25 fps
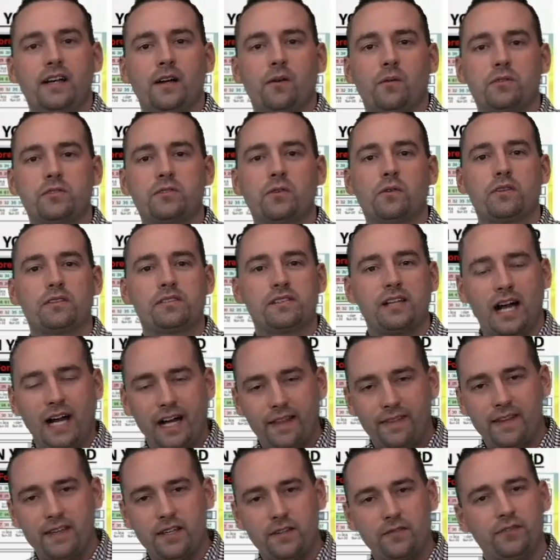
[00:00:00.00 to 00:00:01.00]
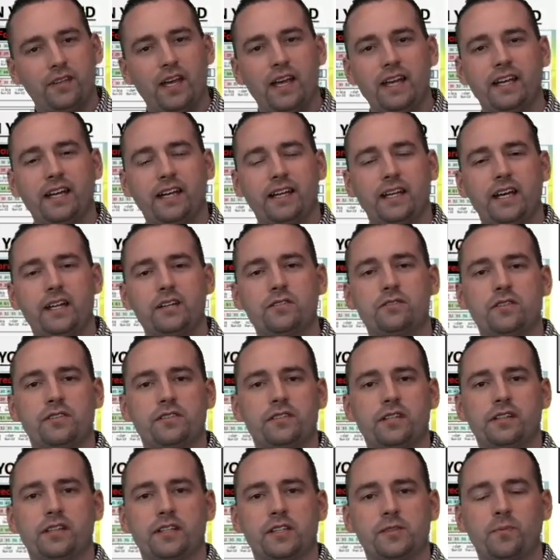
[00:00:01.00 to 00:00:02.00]
We're so excited that you've taken
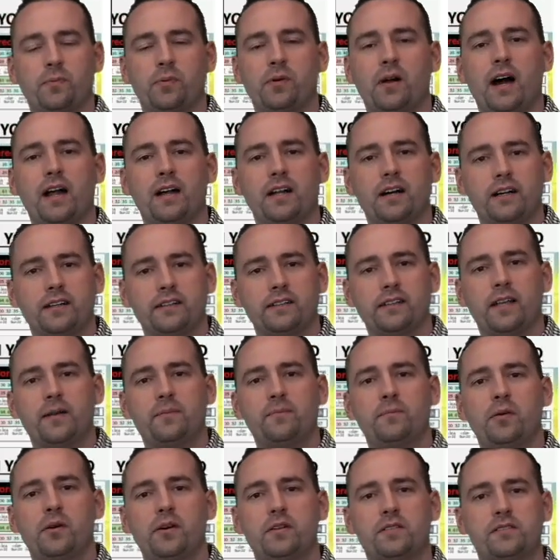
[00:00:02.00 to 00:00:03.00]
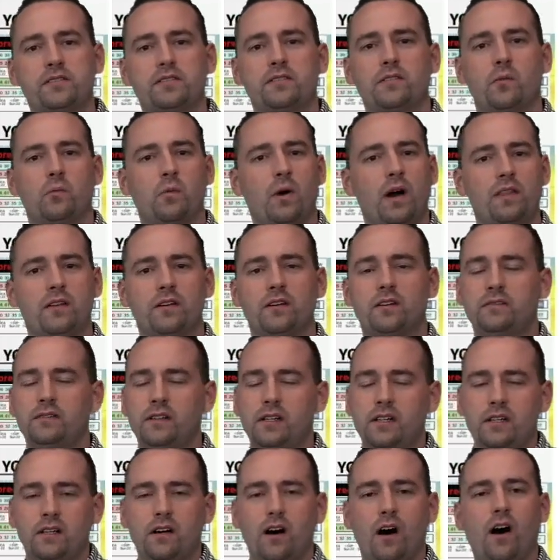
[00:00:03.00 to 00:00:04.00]
interest in this product that puts the weather
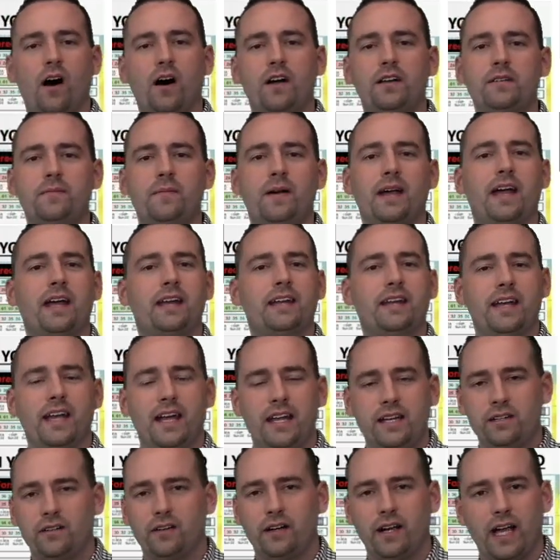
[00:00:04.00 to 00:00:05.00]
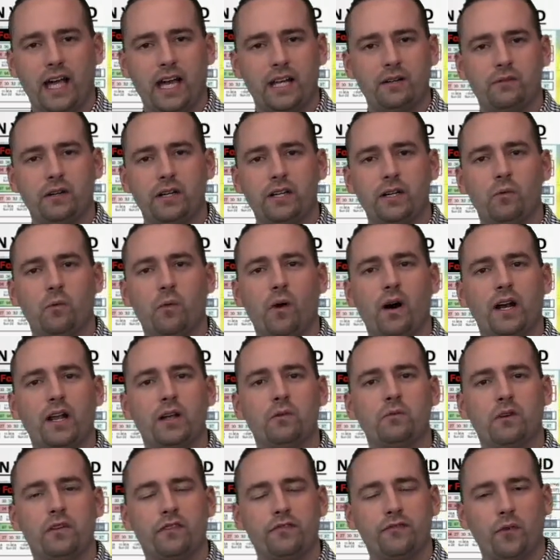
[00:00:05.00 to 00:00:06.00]
on demand in your hand when you want it,
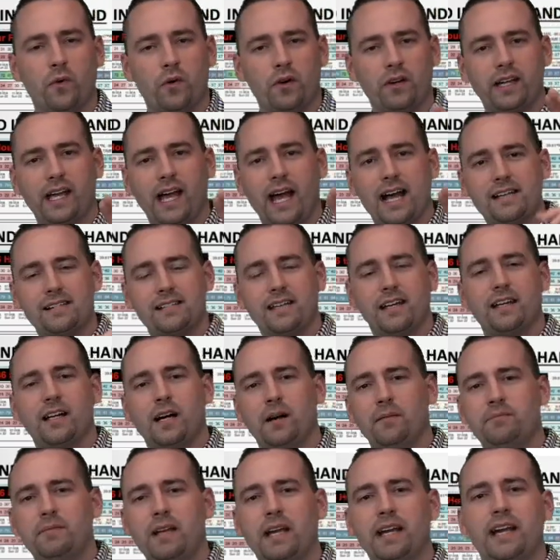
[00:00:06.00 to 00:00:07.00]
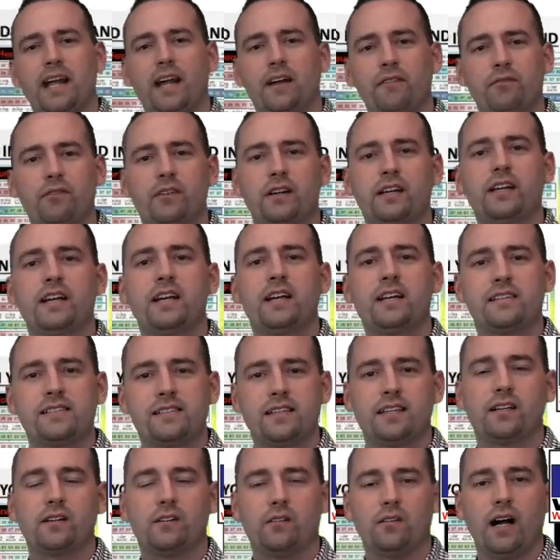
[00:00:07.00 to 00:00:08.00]
with forecasts that update every
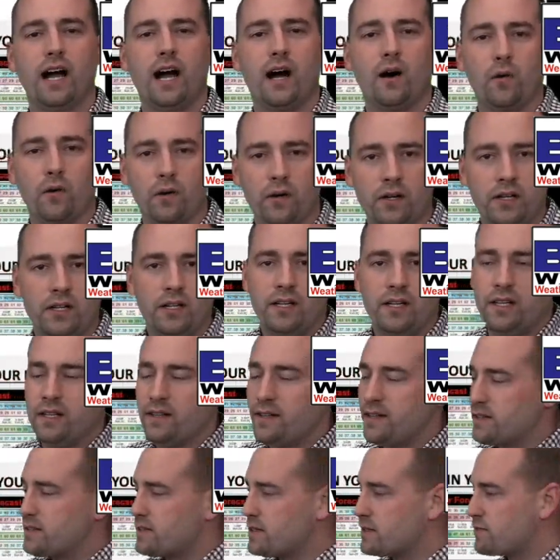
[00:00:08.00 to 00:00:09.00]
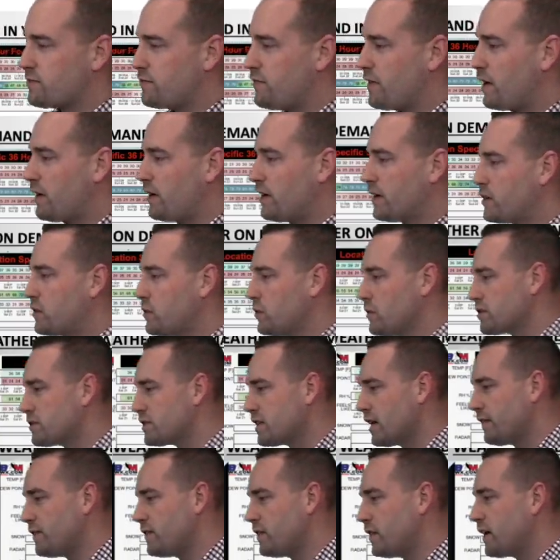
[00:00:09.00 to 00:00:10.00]
single hour. This is very cool
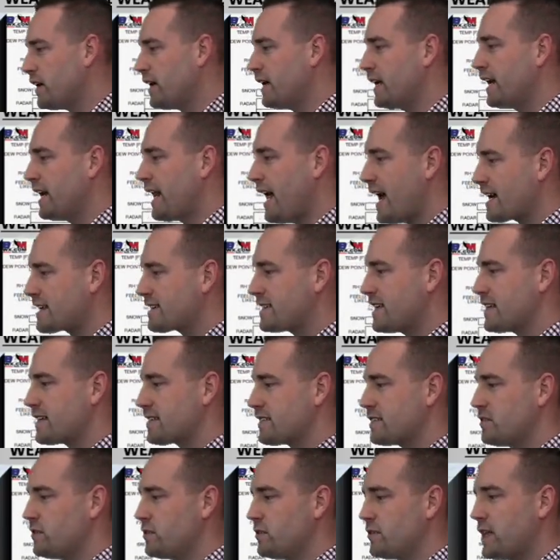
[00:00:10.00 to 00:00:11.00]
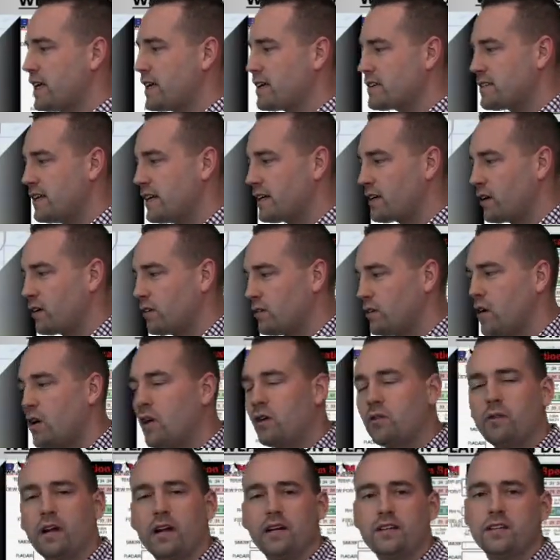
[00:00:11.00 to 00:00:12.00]
stuff. You're going to get access to things like our
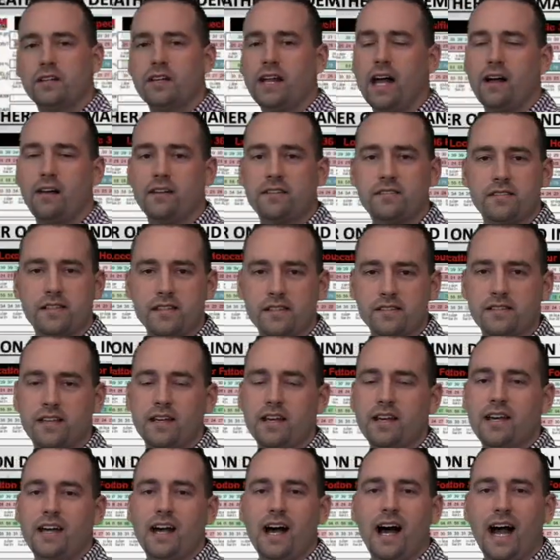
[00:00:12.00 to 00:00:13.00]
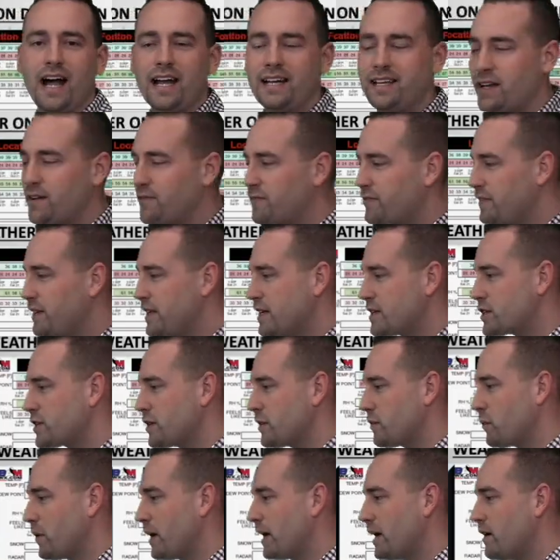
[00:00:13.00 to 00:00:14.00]
long-range analysis,
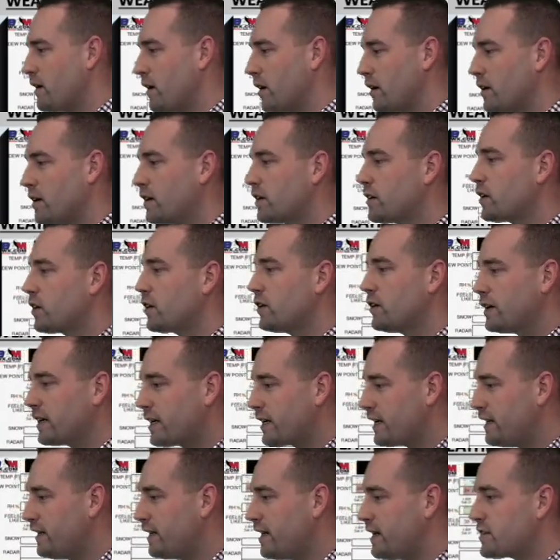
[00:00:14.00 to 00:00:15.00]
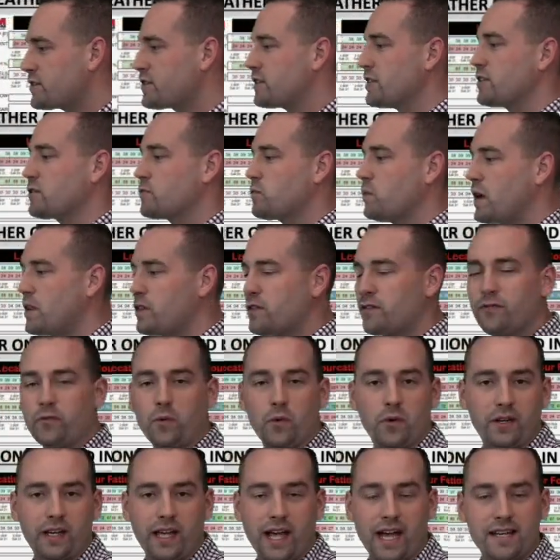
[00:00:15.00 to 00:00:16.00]
high-definition radar, current conditions, weather
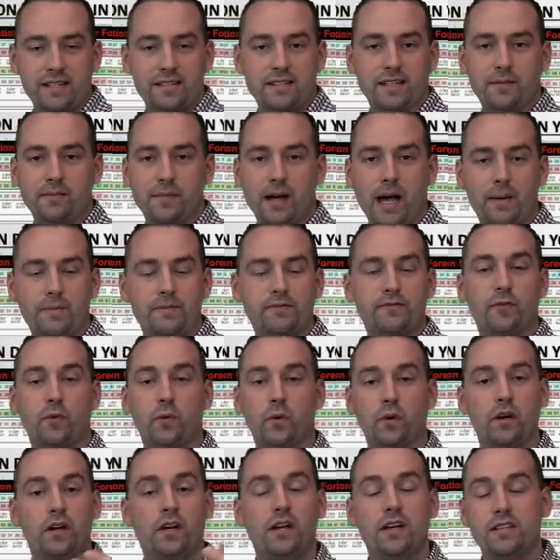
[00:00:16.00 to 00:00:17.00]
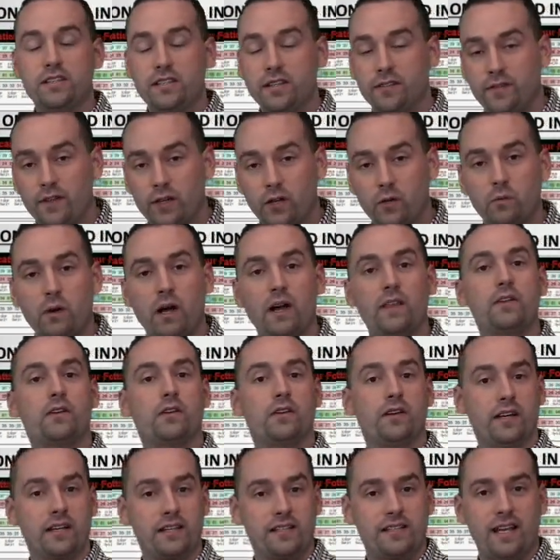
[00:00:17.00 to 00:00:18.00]
forecasting maps for severe weather
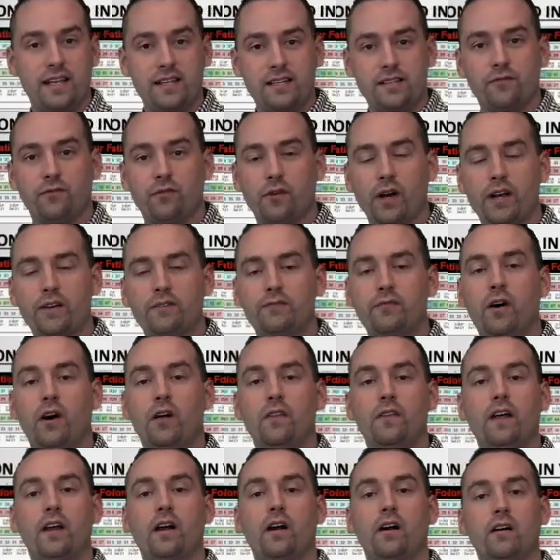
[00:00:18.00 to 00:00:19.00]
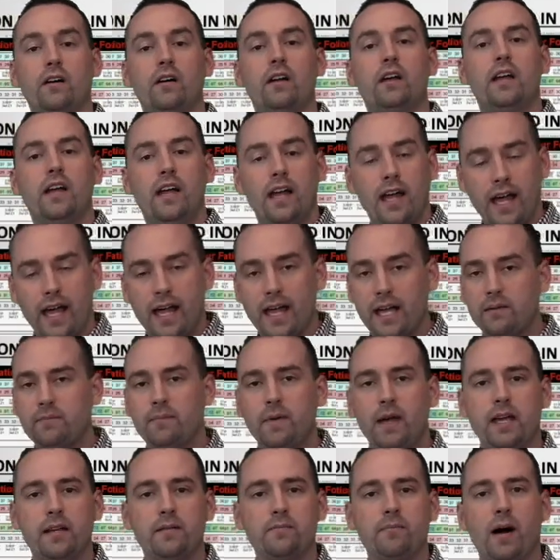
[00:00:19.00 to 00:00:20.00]
and excessive rainfall that are
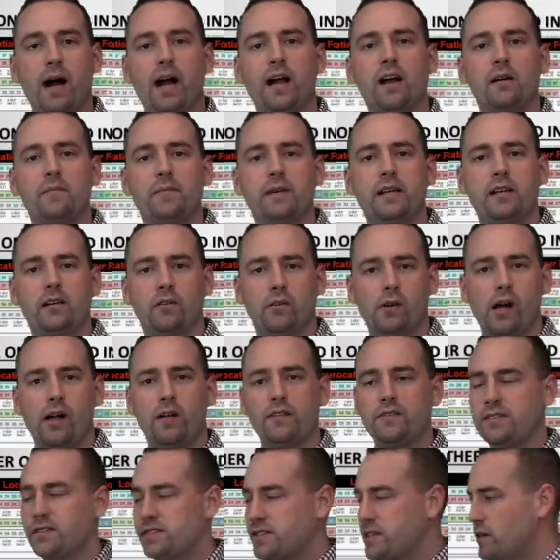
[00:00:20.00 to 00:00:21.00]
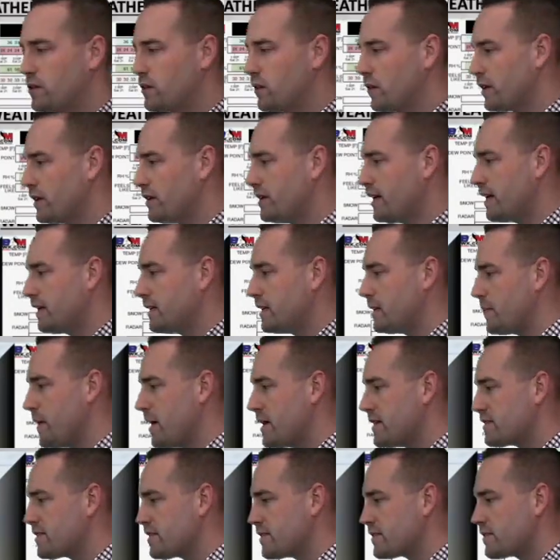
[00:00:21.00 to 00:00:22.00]
handmade by our meteorologists here on a daily
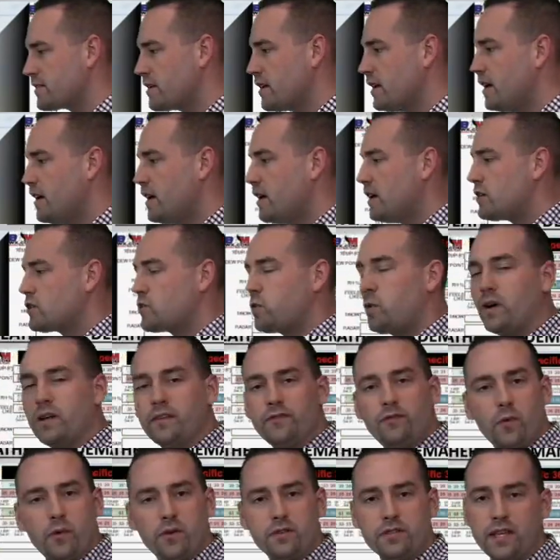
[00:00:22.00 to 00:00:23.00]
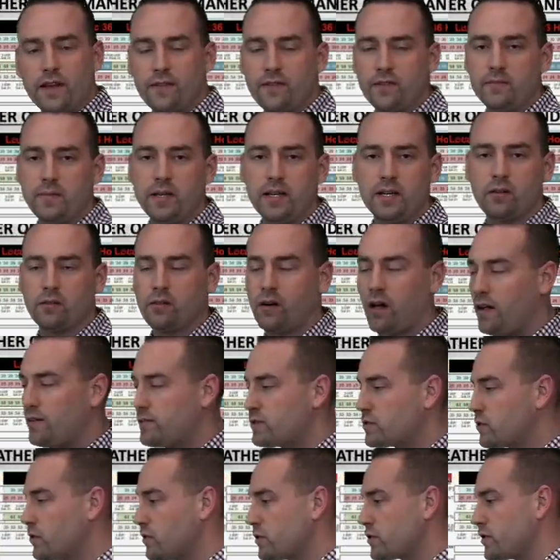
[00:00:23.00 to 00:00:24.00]
basis. 24/7
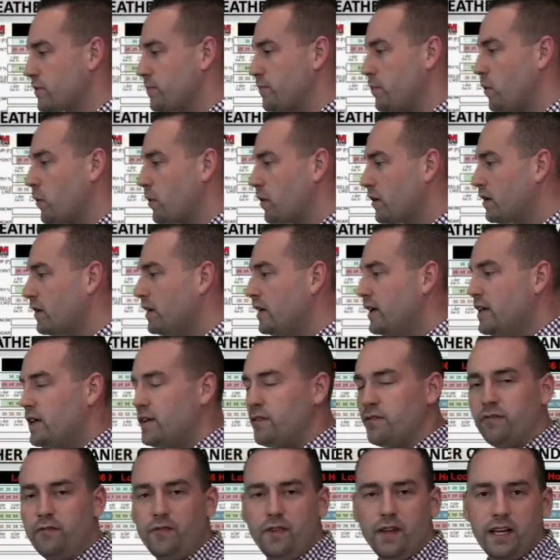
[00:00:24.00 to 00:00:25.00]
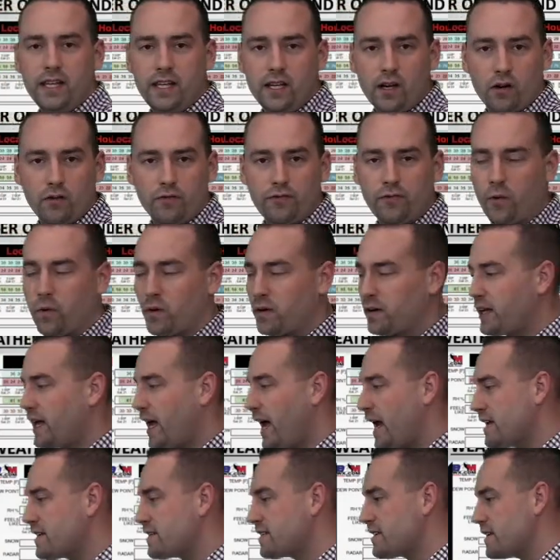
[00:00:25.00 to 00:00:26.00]
meteorological support, video
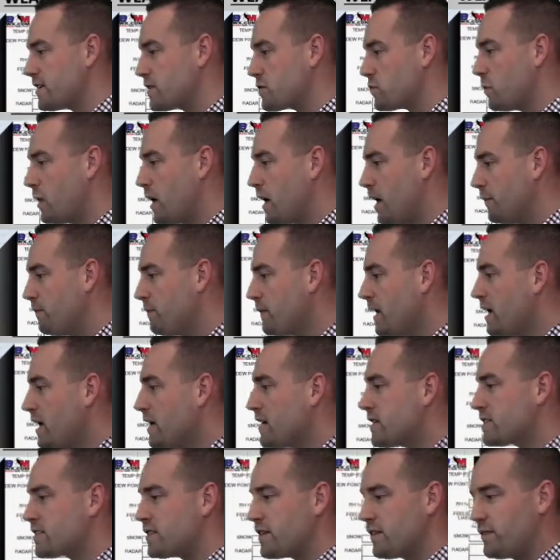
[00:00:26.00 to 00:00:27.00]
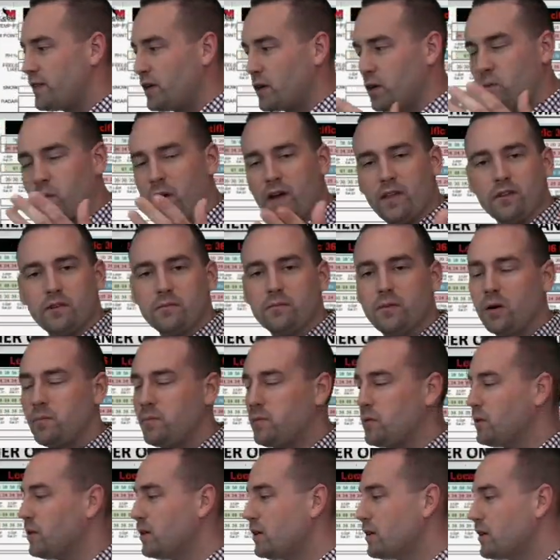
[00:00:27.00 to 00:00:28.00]
forecasts as well, severe weather
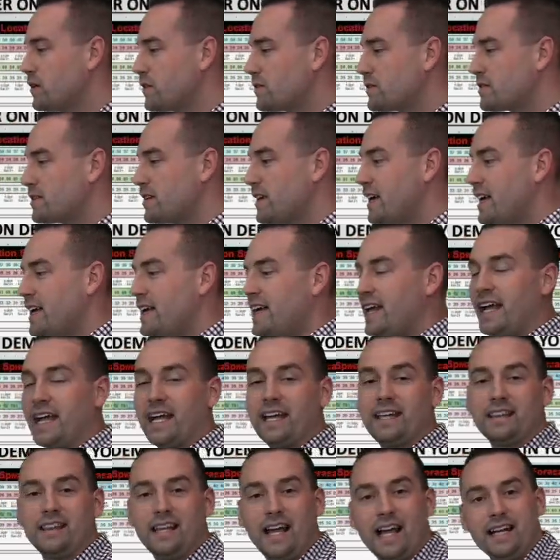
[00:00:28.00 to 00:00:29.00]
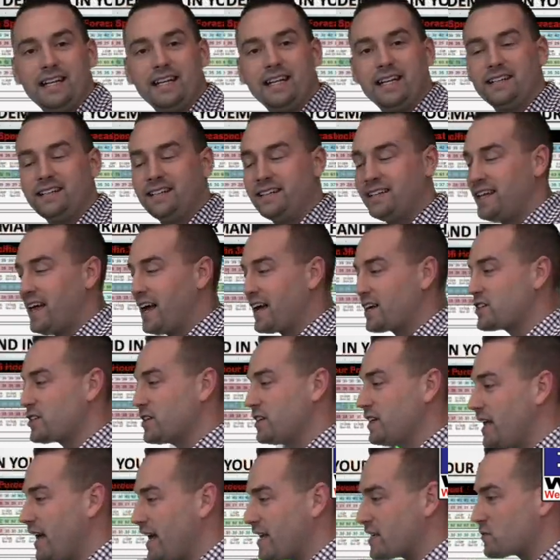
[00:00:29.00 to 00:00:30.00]
mobile alerts, and lightning
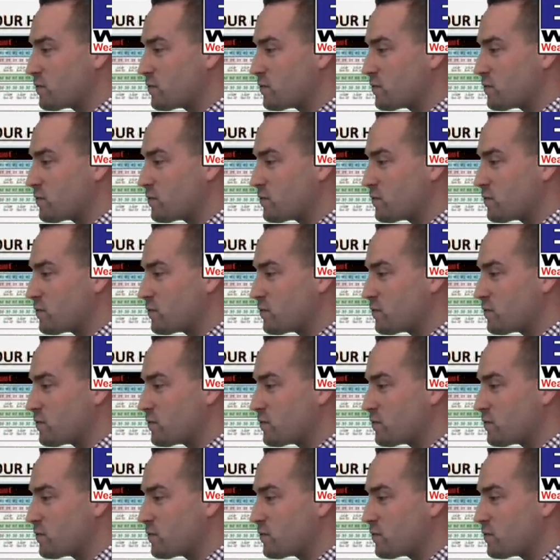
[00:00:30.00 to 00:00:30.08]
detection as